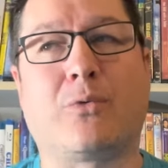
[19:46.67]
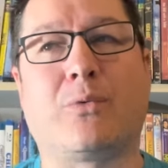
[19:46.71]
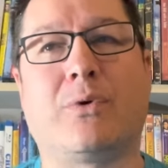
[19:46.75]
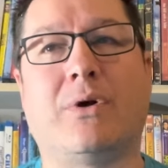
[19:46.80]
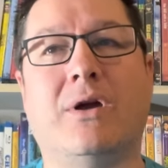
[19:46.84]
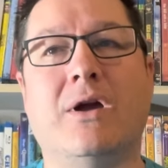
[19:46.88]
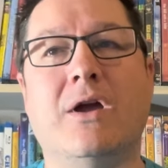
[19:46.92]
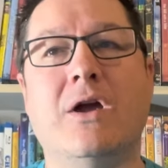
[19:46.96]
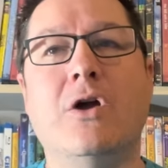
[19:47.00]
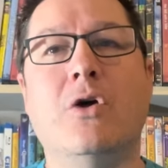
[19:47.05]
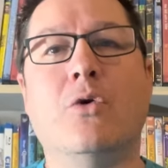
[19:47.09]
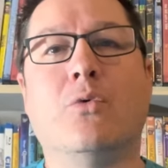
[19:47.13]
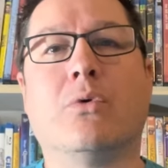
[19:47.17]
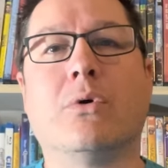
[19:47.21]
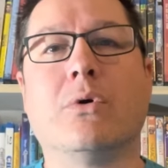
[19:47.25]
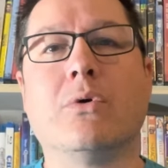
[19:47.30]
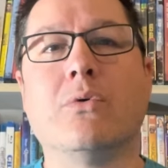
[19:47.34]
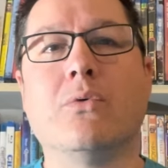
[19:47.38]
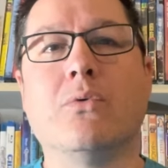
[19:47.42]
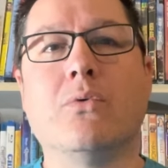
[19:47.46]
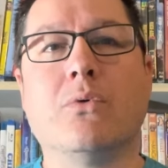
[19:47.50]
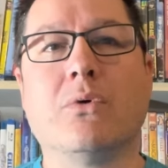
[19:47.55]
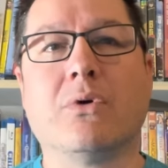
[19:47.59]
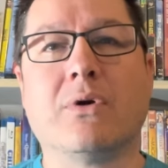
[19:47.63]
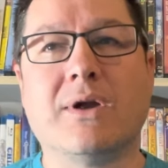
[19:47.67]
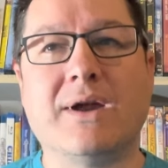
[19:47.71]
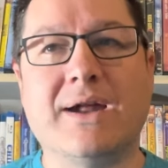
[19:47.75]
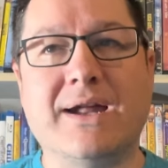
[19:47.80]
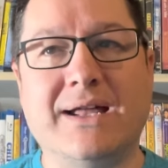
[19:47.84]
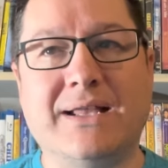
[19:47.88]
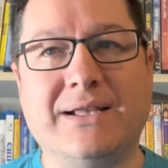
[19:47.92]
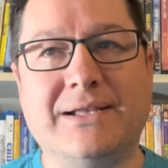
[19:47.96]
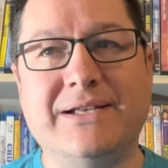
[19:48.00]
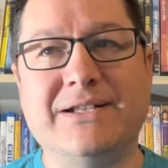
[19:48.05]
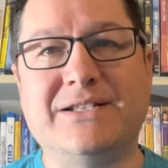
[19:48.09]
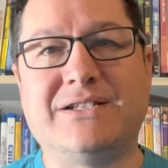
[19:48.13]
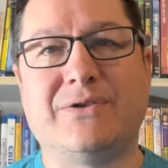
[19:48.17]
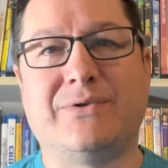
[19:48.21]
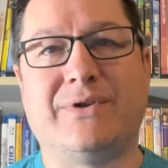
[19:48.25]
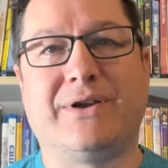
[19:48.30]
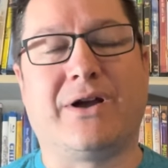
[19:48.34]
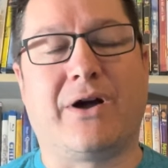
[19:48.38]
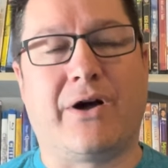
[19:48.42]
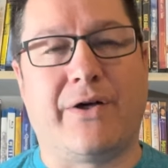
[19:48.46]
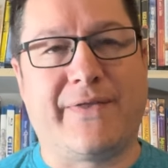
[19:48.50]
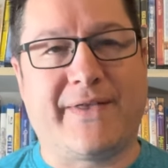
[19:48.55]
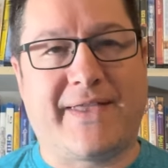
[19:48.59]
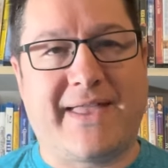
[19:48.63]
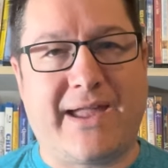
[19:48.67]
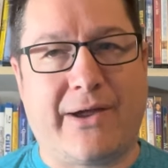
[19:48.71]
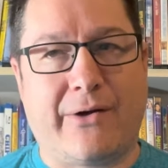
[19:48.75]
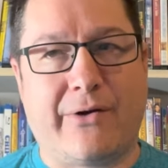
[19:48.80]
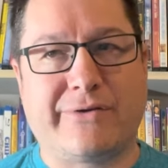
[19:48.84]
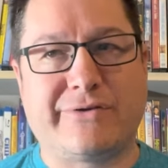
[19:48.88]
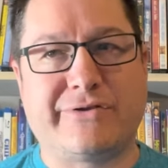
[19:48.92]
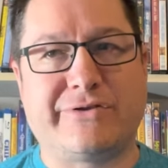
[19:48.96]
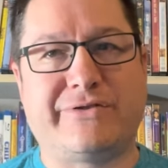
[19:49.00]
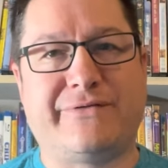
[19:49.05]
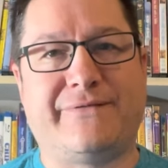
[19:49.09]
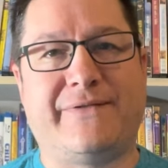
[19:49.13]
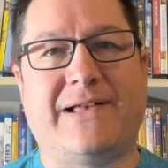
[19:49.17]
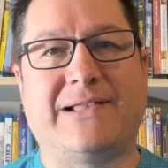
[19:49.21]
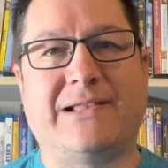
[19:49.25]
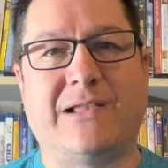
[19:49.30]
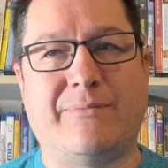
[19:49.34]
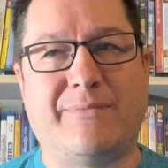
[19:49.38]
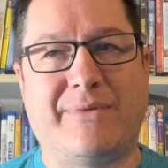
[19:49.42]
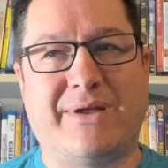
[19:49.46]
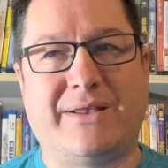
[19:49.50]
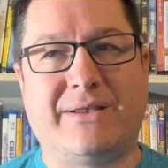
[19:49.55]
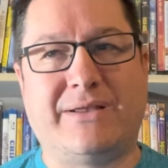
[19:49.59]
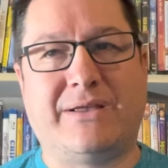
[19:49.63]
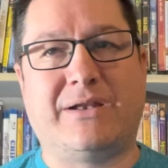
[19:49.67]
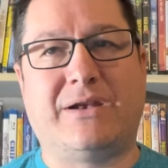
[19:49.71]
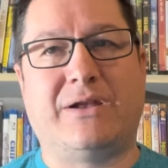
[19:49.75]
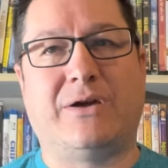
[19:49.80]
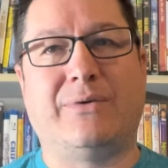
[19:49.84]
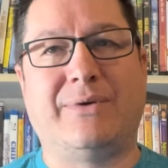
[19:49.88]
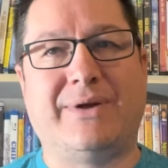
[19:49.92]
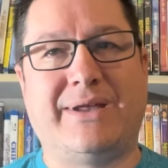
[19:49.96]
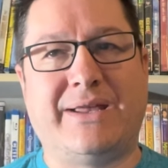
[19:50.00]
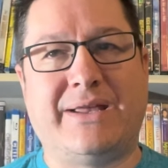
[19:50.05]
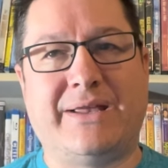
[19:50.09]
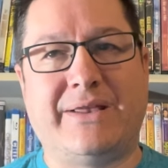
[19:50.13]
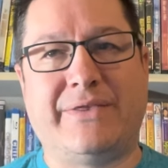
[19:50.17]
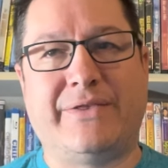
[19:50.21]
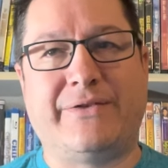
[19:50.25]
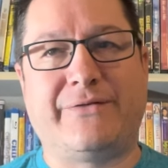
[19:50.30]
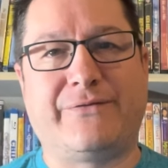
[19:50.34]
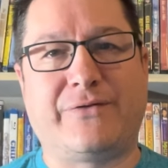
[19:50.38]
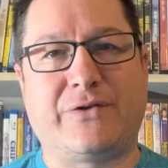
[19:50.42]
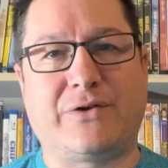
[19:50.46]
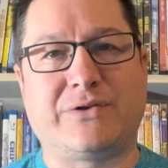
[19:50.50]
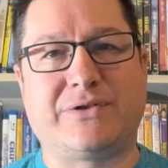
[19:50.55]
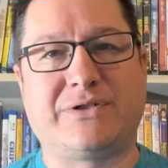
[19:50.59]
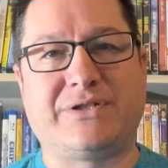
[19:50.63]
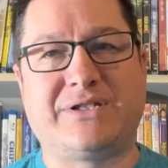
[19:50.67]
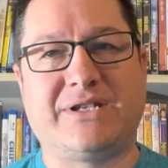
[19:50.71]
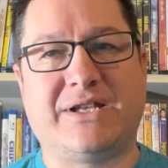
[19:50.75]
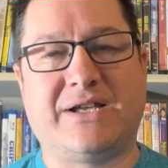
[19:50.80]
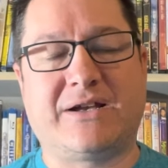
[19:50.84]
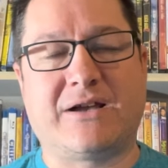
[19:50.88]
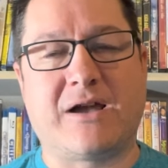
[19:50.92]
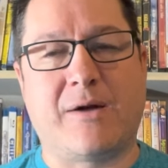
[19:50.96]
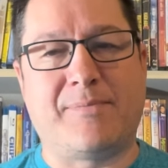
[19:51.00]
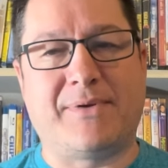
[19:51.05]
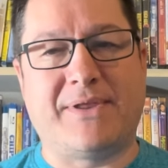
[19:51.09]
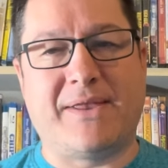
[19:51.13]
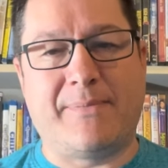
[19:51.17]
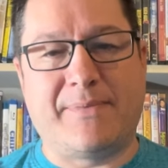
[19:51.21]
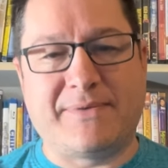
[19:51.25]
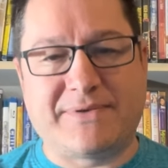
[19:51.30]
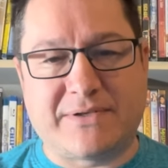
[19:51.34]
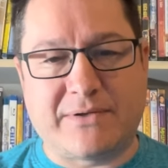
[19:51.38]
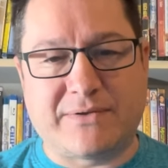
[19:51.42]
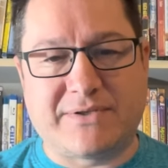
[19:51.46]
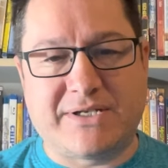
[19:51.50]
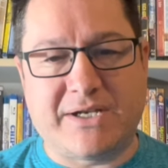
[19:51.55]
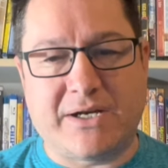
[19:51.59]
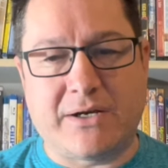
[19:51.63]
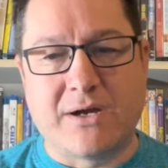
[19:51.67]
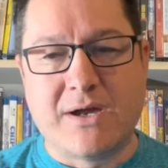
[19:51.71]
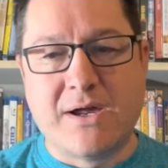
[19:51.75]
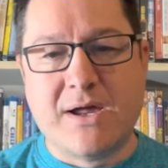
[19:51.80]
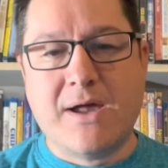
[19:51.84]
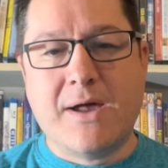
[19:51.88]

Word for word: We're, we're really doing all the character development, you know, in, in the first uh, couple episodes here.